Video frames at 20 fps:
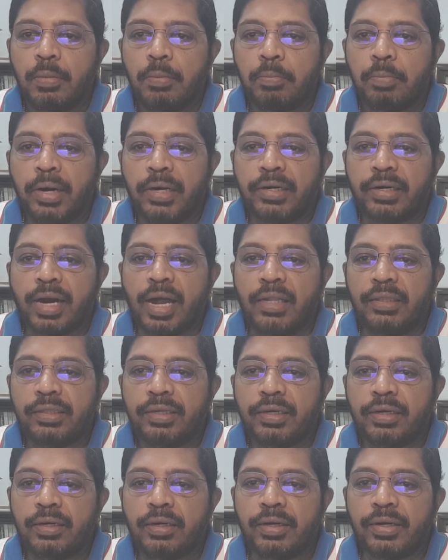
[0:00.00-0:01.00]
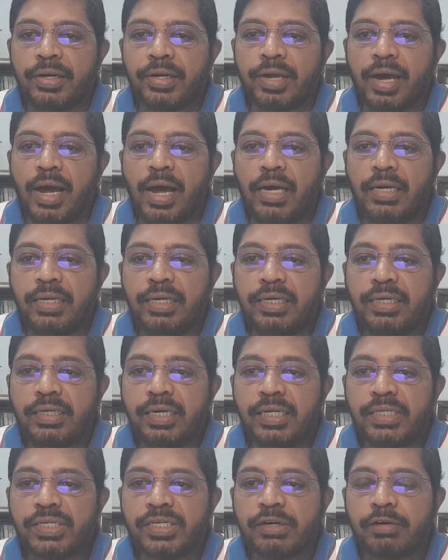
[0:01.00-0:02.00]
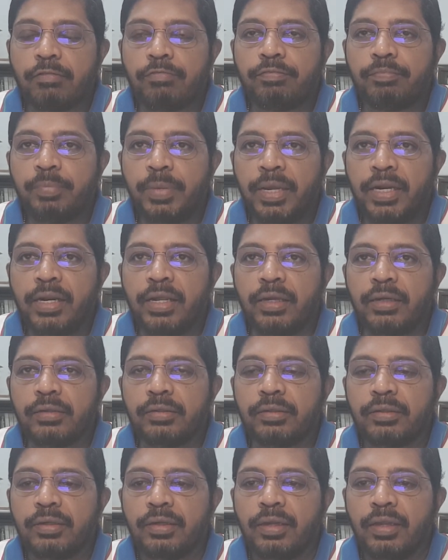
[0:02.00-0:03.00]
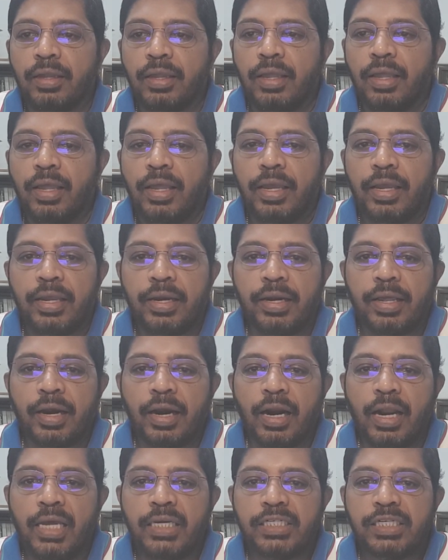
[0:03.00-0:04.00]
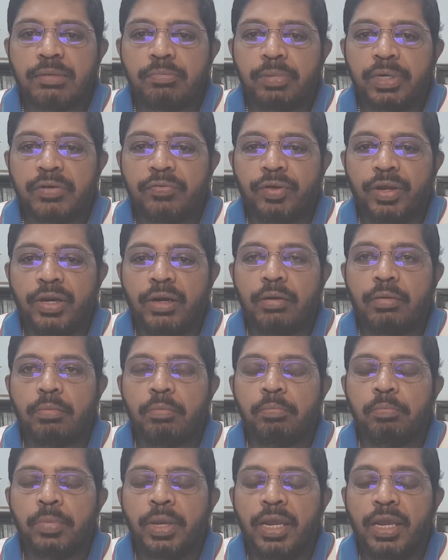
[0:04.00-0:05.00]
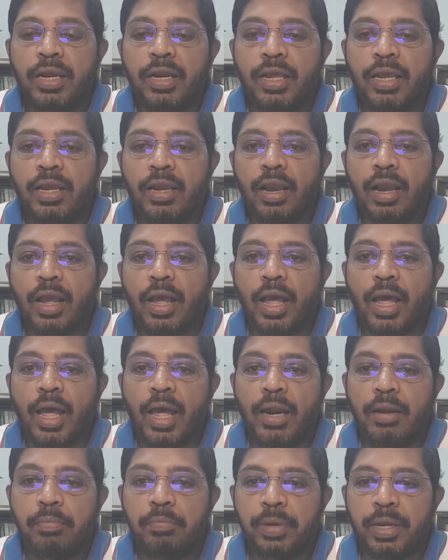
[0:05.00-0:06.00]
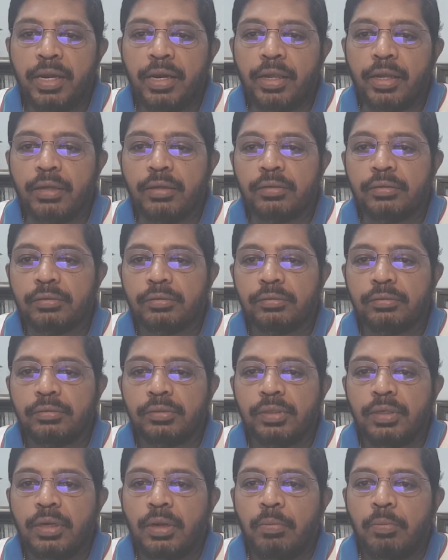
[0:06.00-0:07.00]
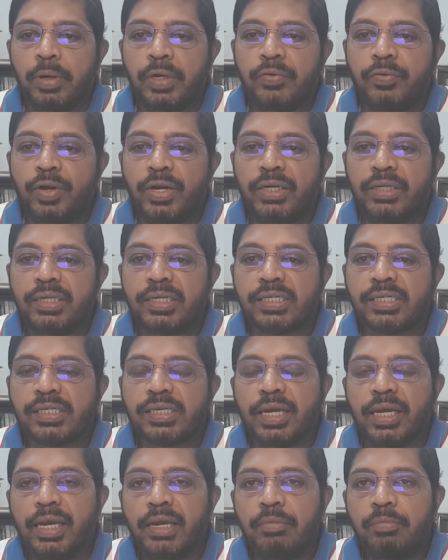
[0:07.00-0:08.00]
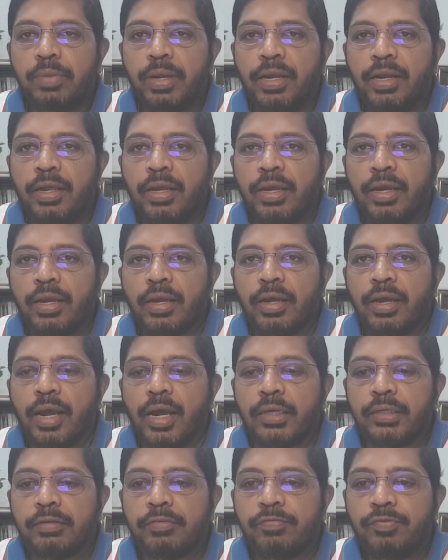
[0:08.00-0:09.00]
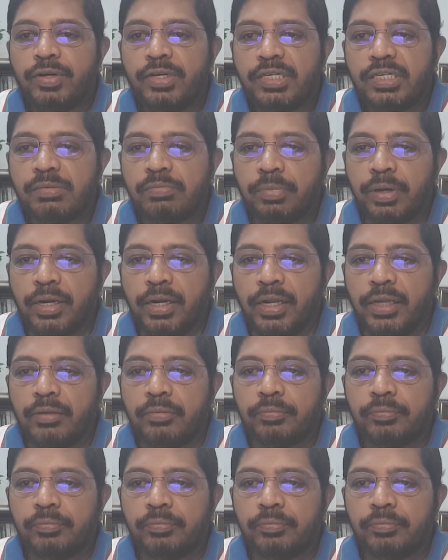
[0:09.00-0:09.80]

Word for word: but rather on an architecture of meaning, in a relation between meaning and meaning, between the second meaning and the first meaning.